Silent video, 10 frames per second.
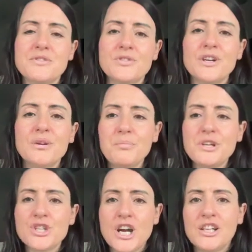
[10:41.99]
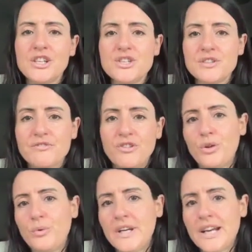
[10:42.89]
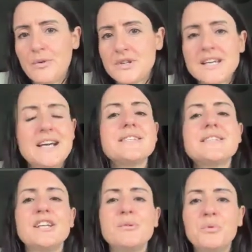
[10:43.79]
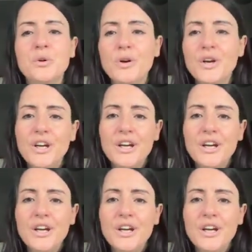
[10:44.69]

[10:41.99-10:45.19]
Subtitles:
So it can be challenging following our destiny, but